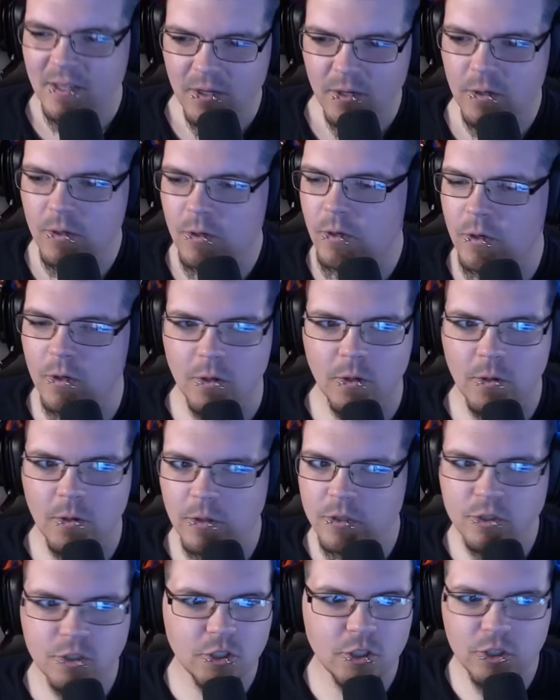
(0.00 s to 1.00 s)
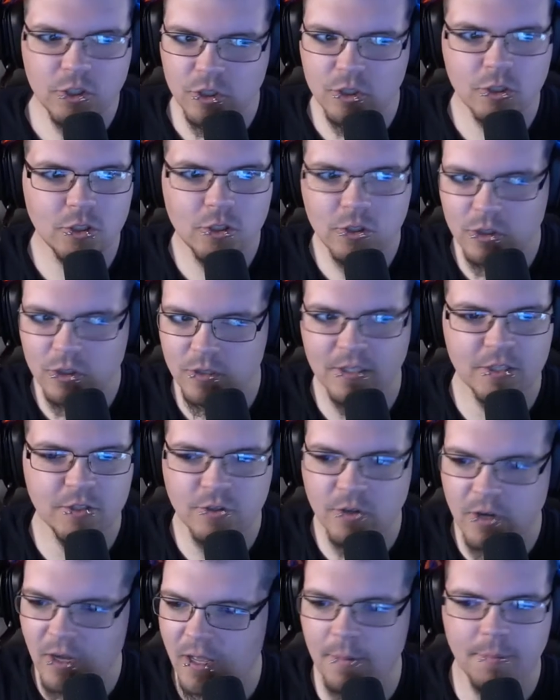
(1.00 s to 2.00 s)
Ooh, shh, this
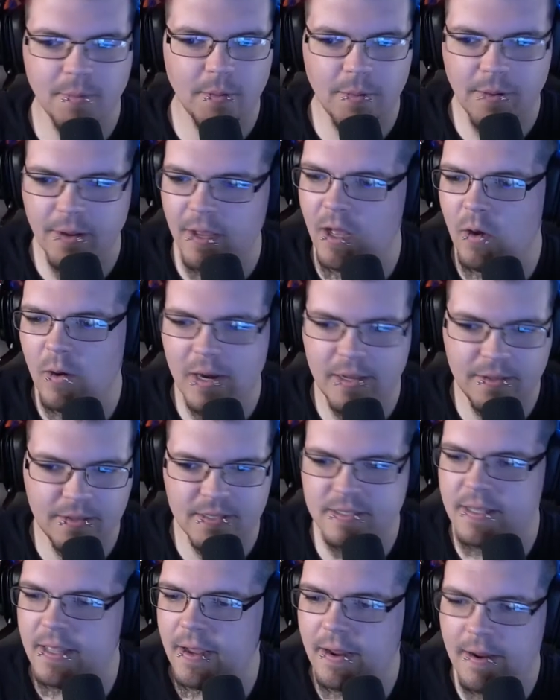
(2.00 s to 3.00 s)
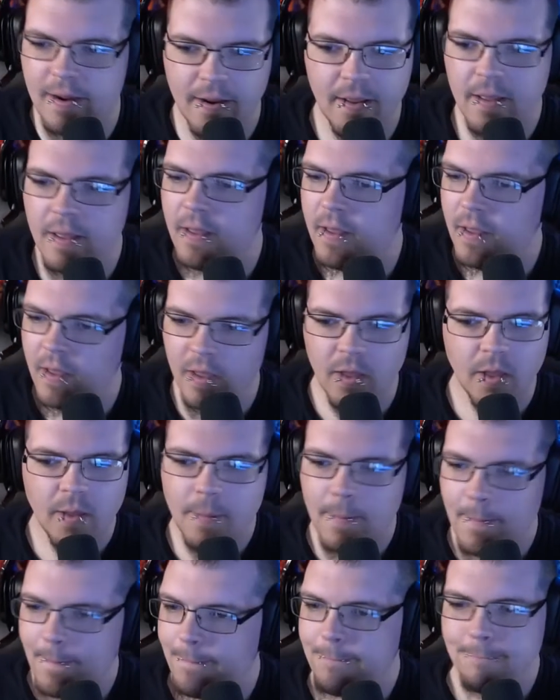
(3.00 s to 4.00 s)
drum. Here we go. We're on the snare.
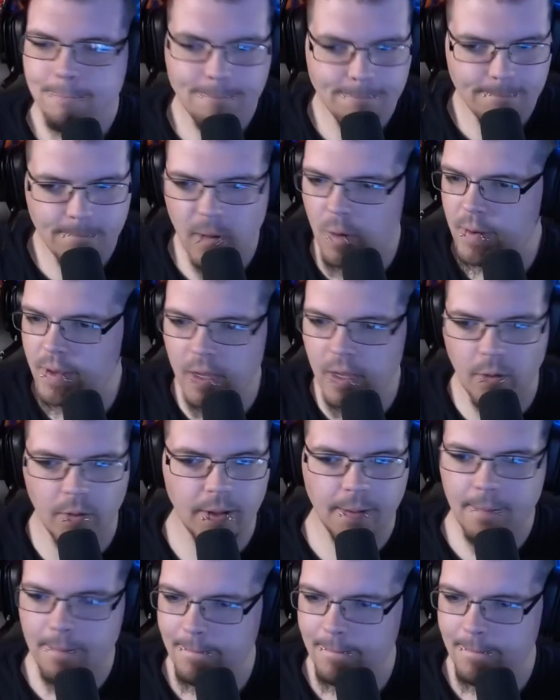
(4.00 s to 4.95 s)
Where are we going?